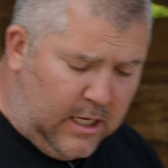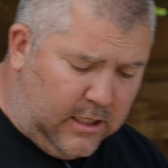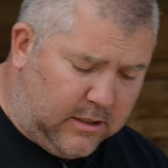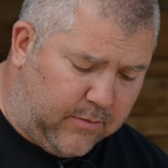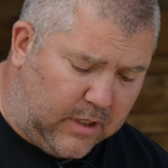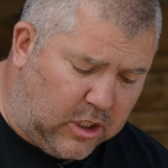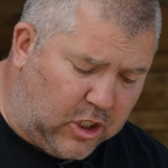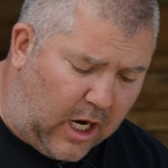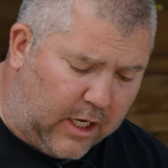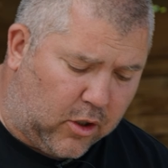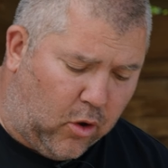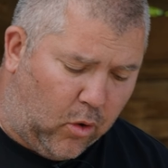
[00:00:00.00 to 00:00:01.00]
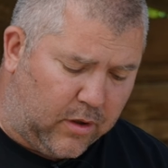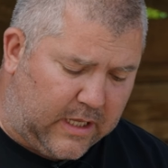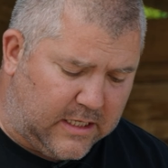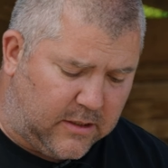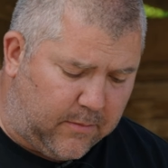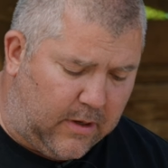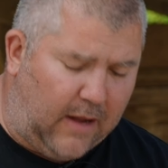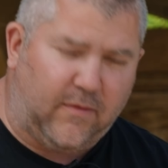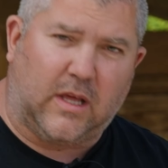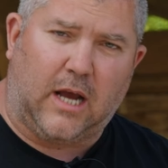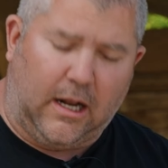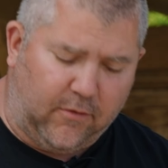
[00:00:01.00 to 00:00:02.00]
So we're gonna char the corn, get some lovely
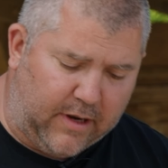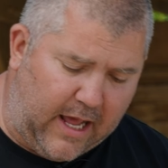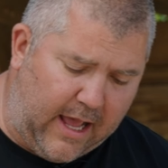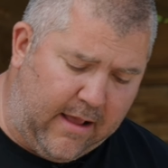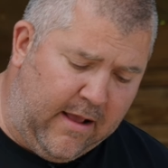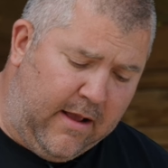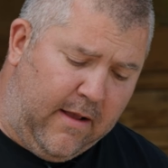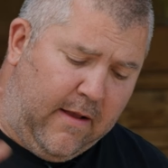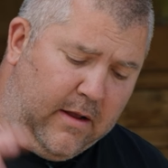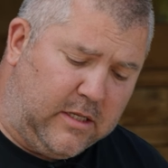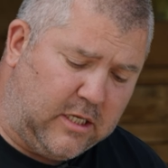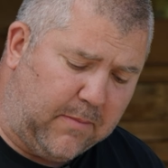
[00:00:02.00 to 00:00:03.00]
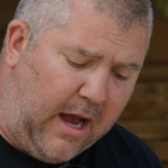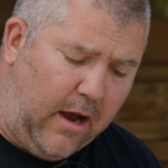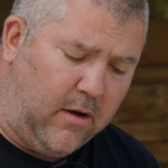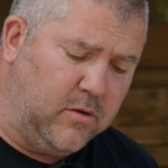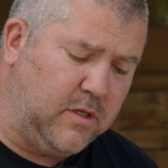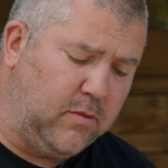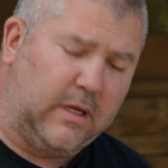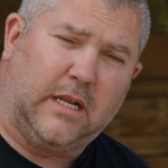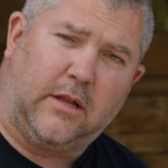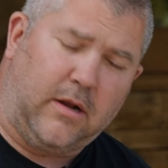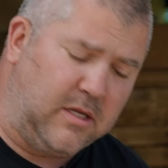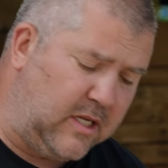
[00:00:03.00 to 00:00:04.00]
colour on there. Tomatoes, we're gonna
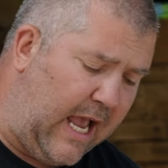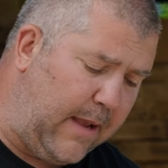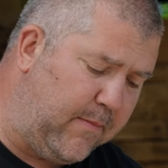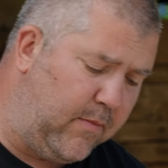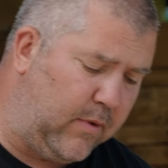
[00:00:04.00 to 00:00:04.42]
do the same.